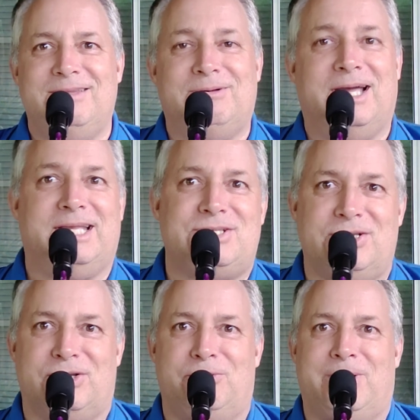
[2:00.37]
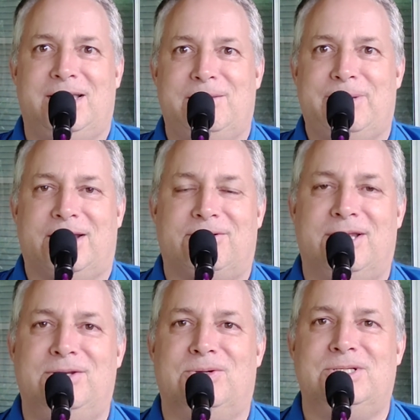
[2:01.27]
Well, I guess y'all don't mind the
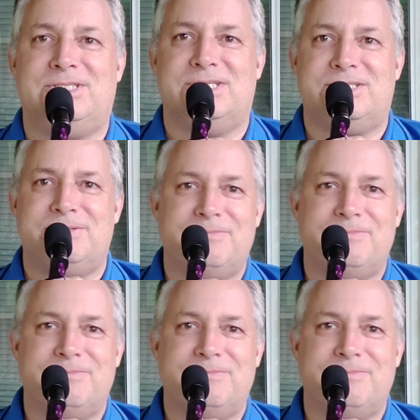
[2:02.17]
background noises.